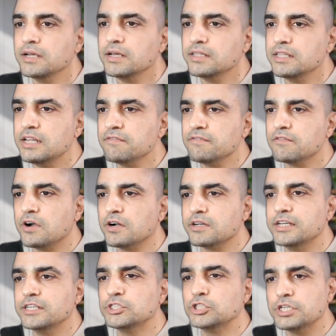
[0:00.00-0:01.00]
Then you've got
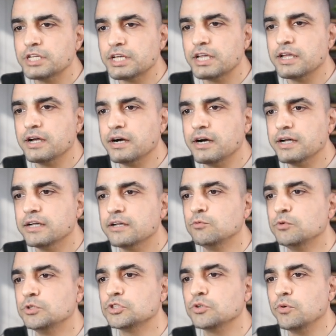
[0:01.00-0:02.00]
agentic AI,
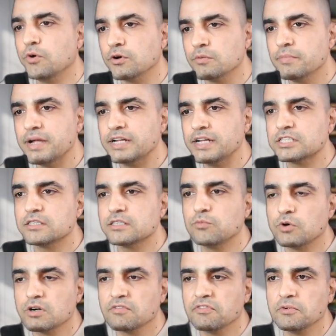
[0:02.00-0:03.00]
which automates the
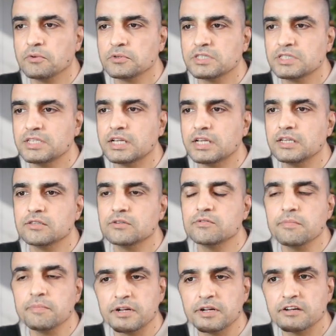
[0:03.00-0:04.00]
workflows, taking the
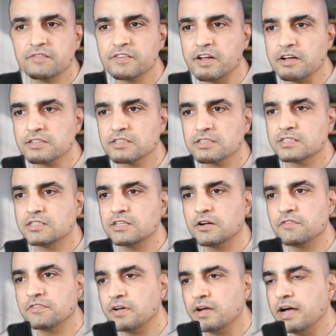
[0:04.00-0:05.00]
repetitive tasks out
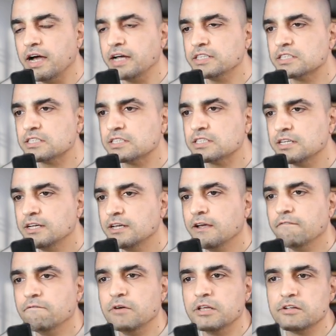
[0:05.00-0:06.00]
of your hands.
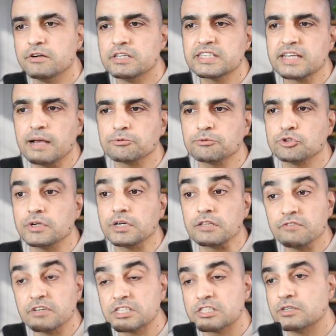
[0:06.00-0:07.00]
Whether it's capturing
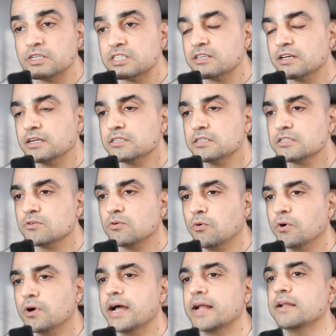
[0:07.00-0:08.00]
investor insights
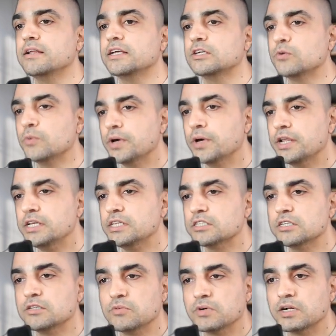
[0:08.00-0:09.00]
or handling queries
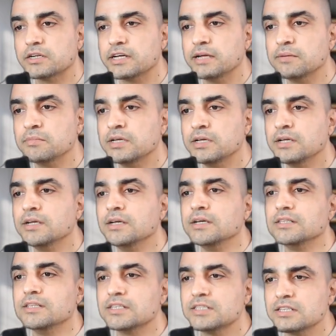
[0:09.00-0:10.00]
in real time,
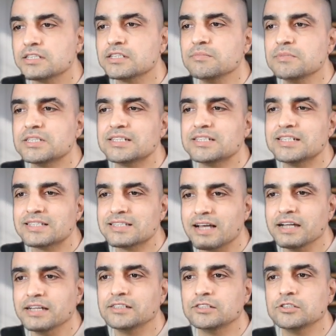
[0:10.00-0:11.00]
the system is
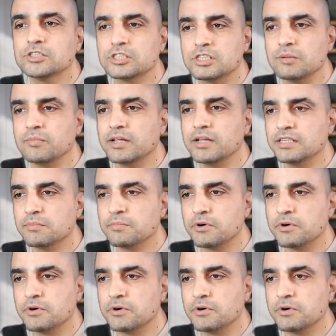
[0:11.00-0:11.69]
designed to streamline the